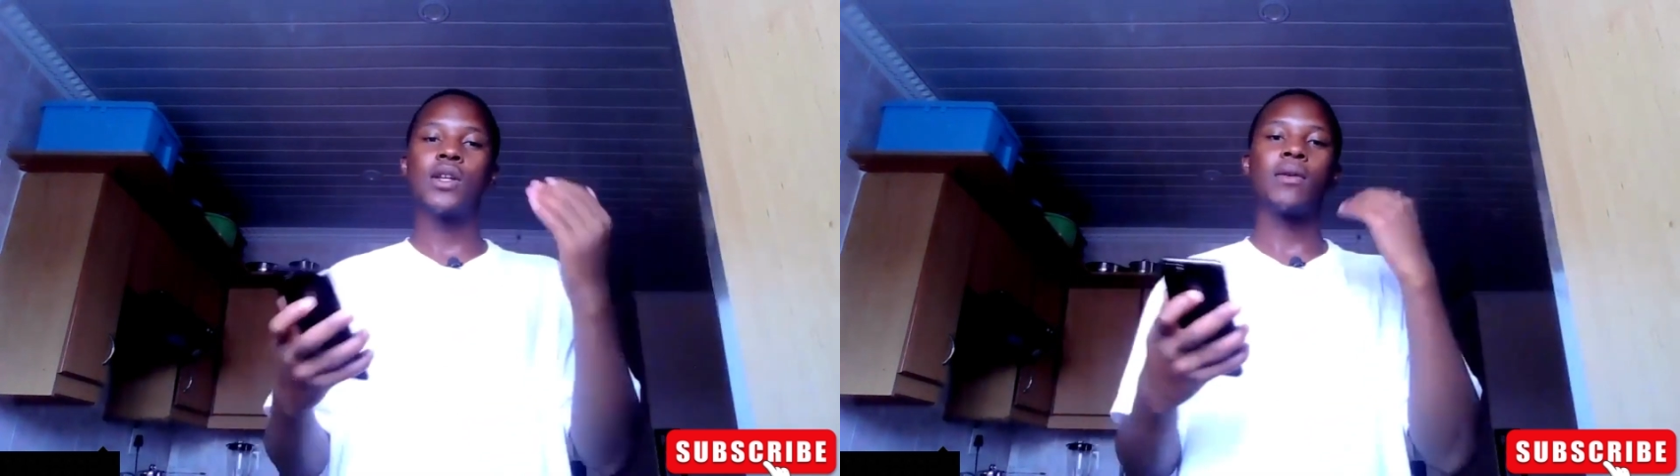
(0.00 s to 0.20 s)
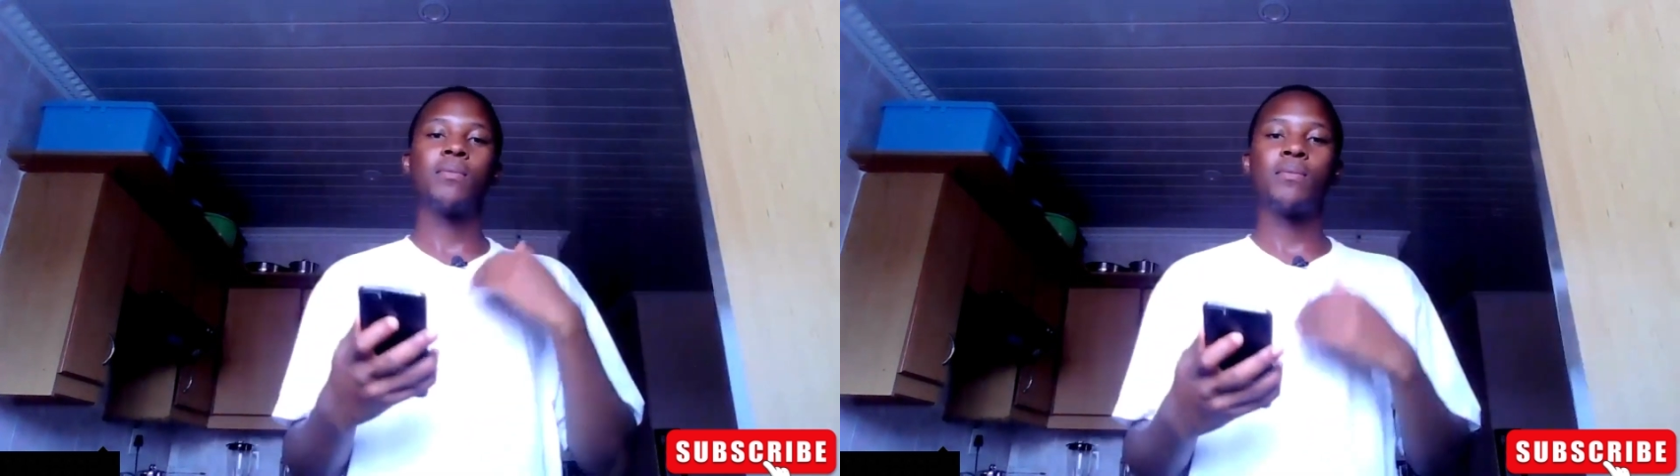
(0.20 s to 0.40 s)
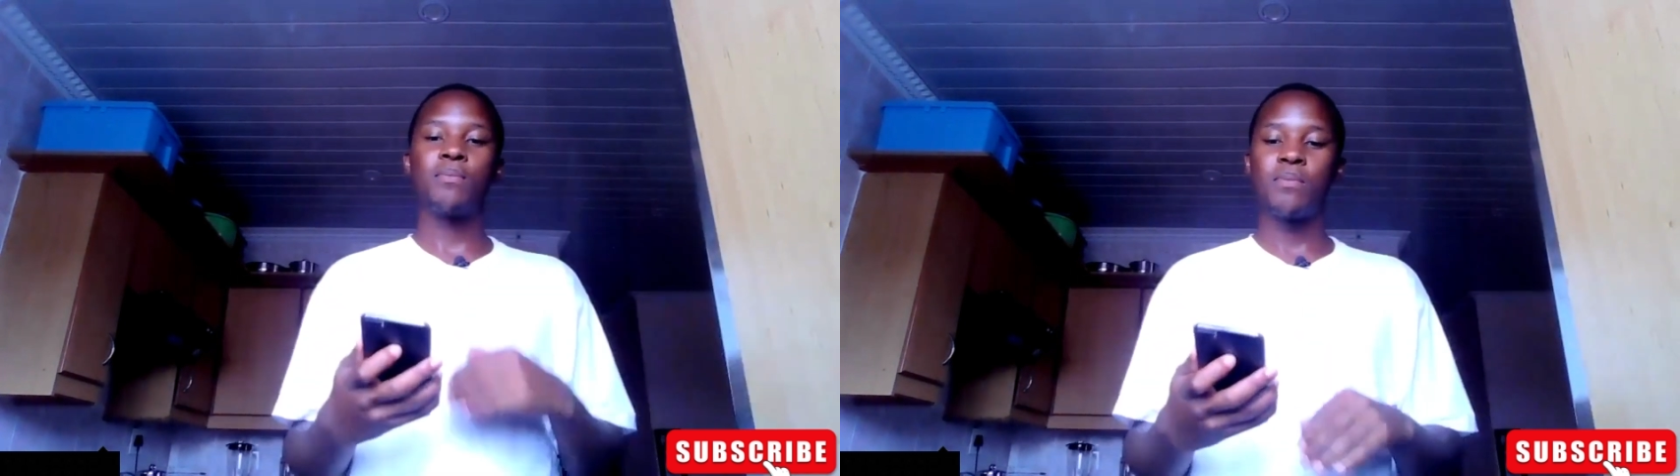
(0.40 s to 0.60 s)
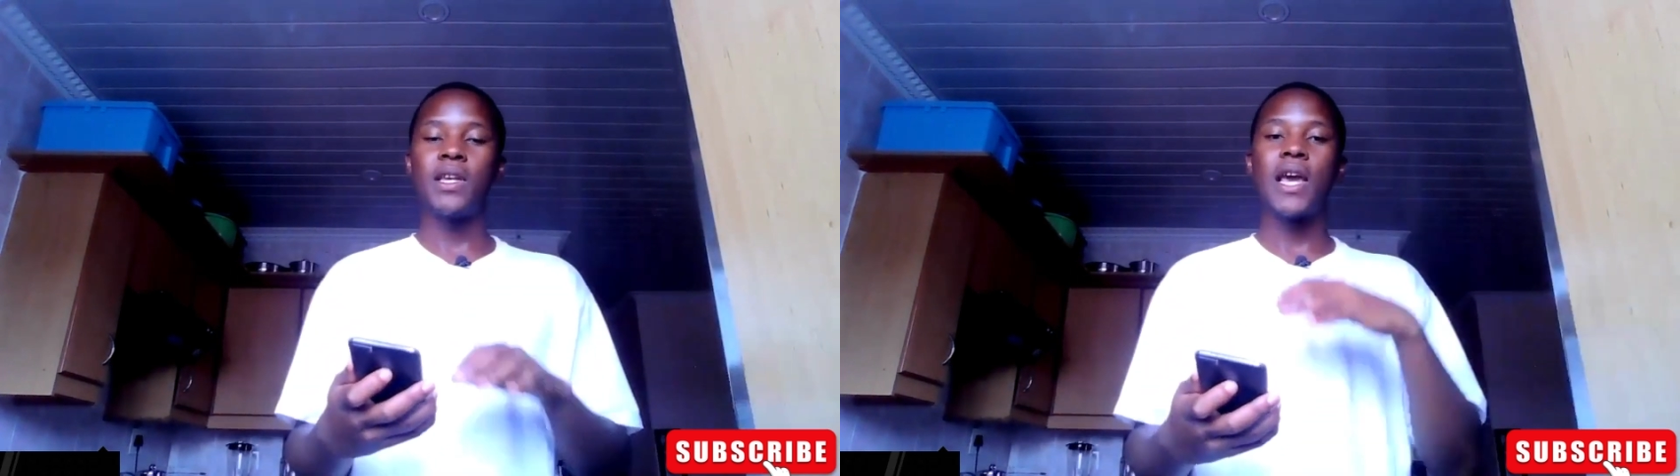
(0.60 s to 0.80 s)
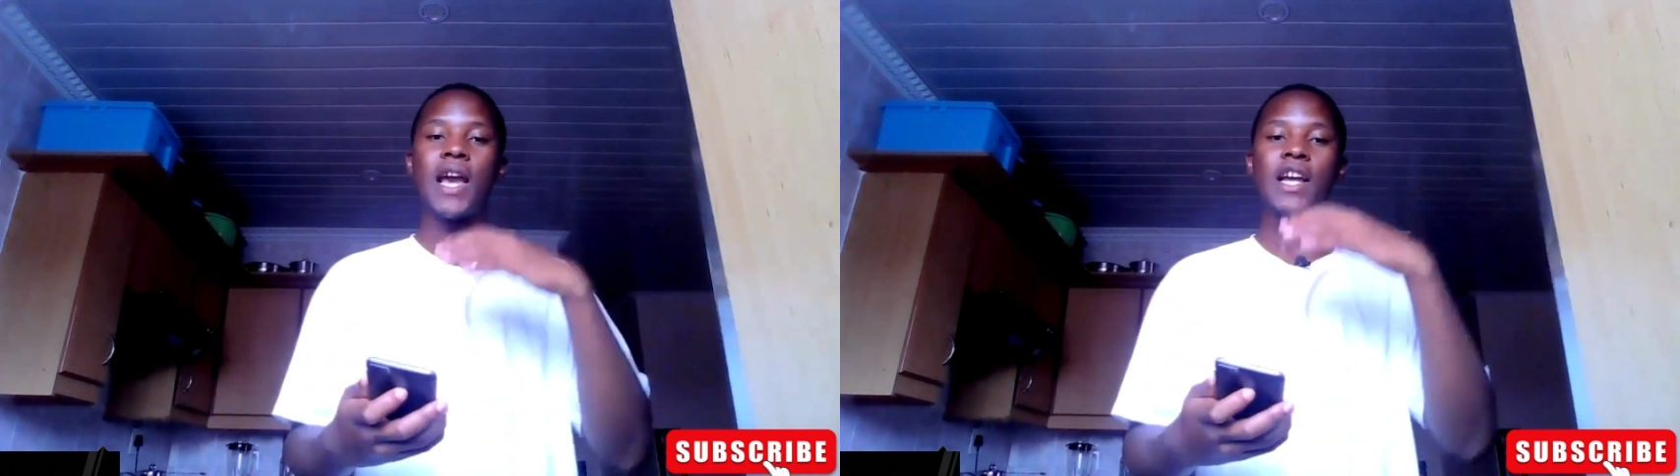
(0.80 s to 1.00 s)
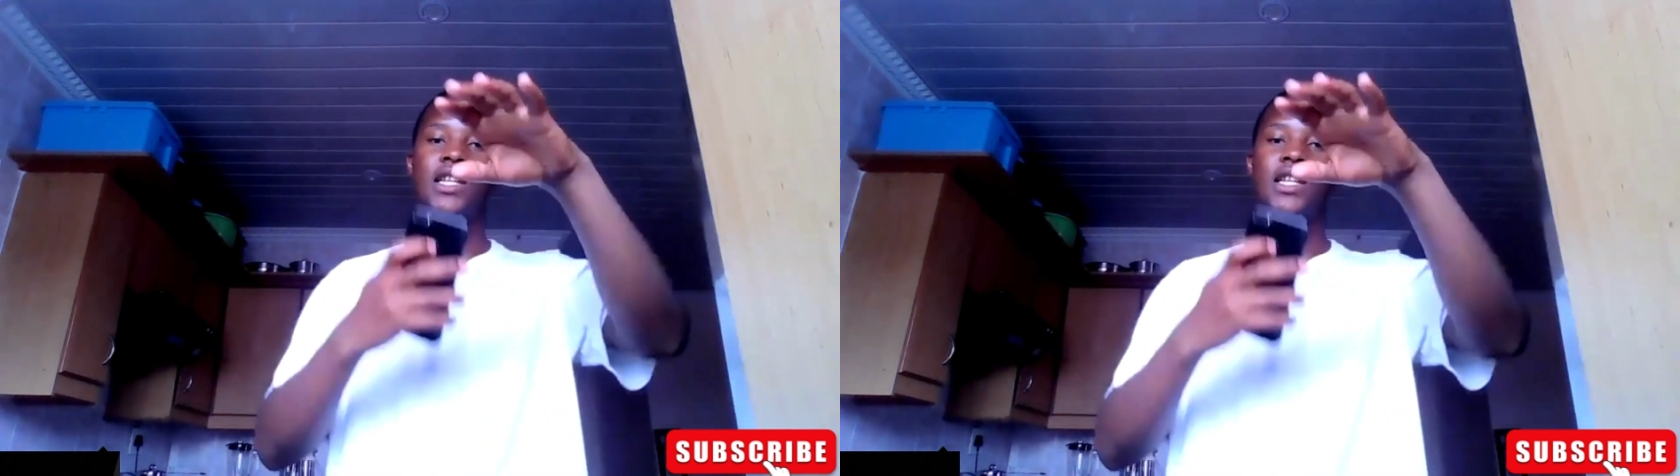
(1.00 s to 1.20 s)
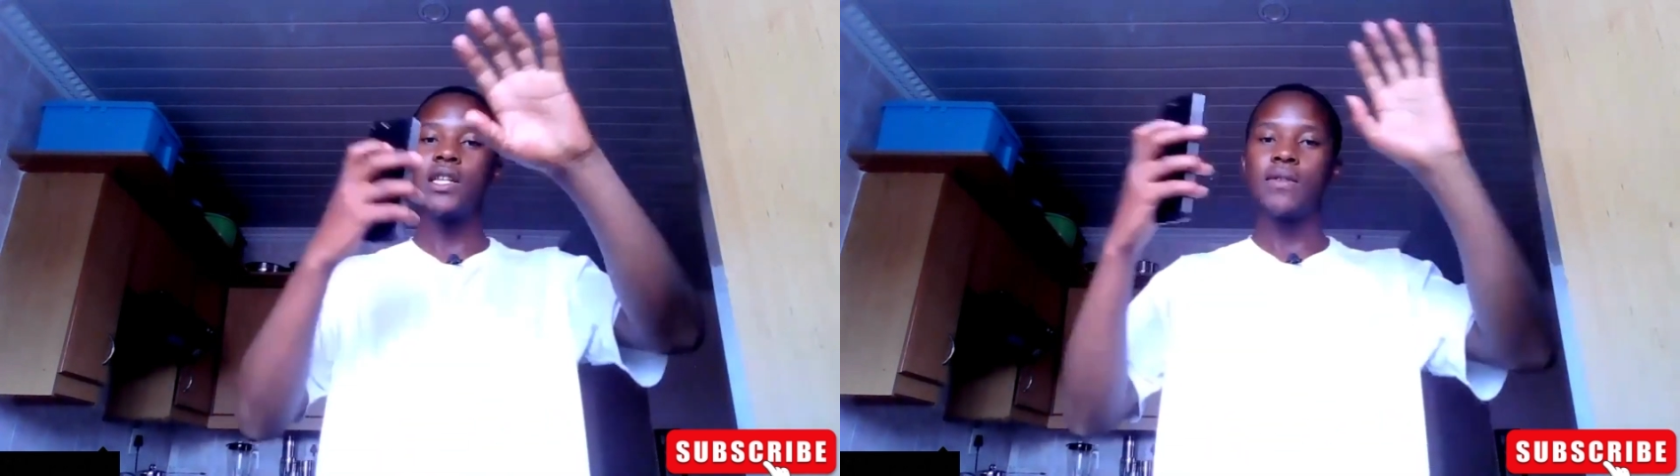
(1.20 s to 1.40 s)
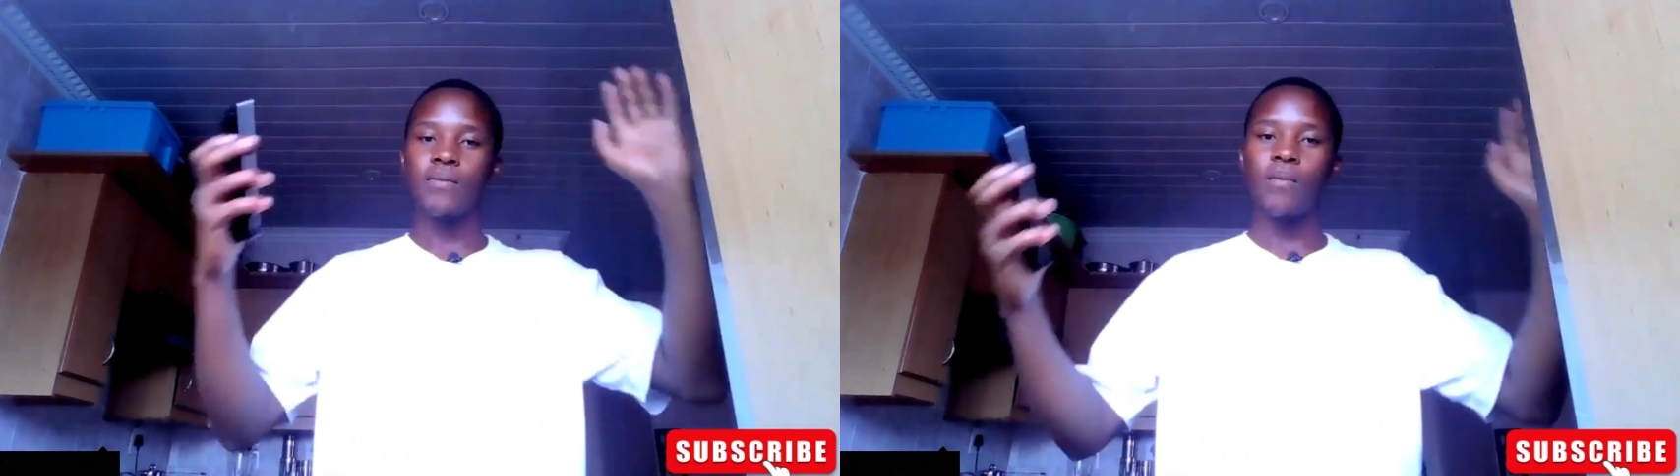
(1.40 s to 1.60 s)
to be actually,